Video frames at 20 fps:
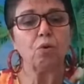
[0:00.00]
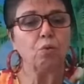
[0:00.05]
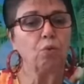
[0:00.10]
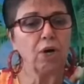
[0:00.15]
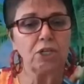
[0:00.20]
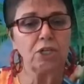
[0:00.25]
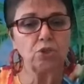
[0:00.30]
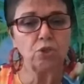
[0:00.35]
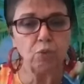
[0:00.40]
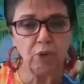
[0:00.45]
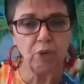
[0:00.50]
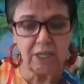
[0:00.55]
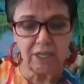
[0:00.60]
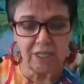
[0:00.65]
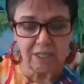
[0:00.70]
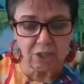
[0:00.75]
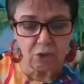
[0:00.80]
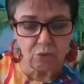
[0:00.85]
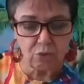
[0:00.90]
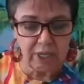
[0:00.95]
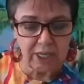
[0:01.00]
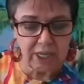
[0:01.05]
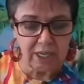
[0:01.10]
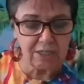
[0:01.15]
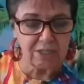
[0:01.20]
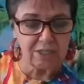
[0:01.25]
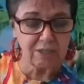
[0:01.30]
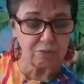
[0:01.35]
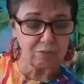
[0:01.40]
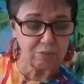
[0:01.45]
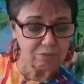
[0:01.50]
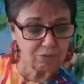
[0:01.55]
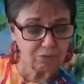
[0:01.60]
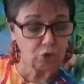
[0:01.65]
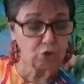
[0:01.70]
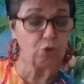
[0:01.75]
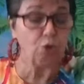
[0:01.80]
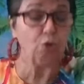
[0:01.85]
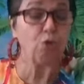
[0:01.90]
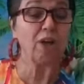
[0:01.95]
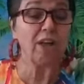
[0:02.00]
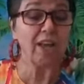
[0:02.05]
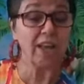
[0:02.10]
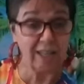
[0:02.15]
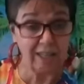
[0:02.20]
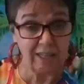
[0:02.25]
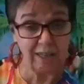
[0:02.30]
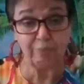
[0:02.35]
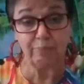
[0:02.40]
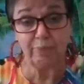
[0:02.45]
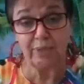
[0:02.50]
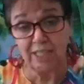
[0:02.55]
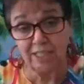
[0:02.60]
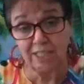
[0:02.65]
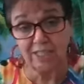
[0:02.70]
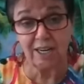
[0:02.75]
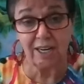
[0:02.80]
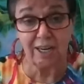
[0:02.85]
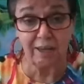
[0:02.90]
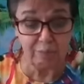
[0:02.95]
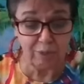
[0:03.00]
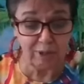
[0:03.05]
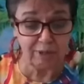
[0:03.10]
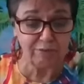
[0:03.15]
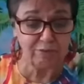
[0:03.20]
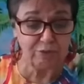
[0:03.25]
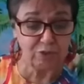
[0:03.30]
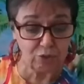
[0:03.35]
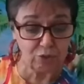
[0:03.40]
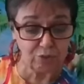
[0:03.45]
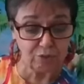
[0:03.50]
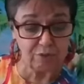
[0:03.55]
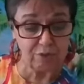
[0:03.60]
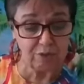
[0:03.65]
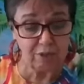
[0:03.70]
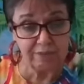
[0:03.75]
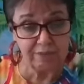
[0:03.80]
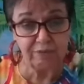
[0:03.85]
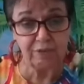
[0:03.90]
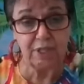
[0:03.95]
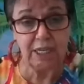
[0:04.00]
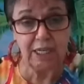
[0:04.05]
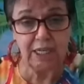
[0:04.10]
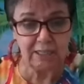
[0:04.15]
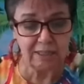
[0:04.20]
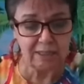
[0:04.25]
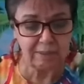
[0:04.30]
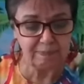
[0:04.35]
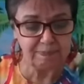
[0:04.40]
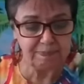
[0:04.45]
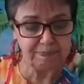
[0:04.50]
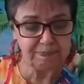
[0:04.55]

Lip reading: Why do we need grace? To help in time of need.